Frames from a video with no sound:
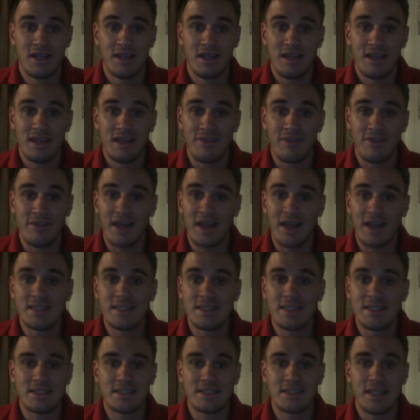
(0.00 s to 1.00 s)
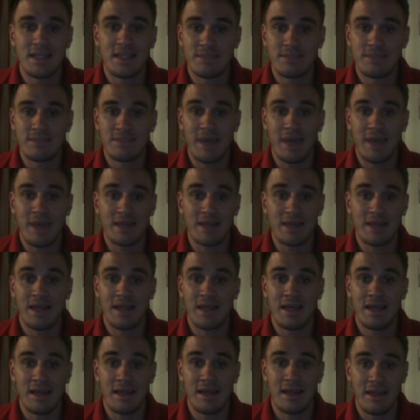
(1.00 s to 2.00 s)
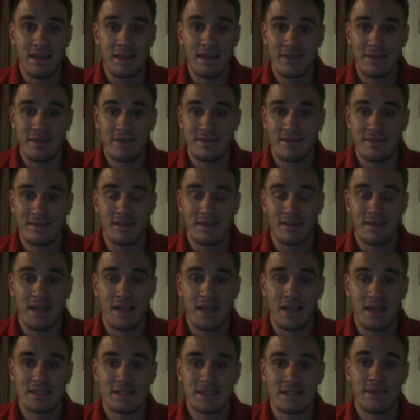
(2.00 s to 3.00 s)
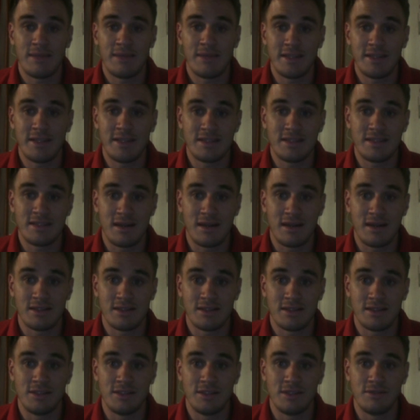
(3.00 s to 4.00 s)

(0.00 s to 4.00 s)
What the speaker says: if ISIS takes Baghdad and this is the last time I get to talk to you,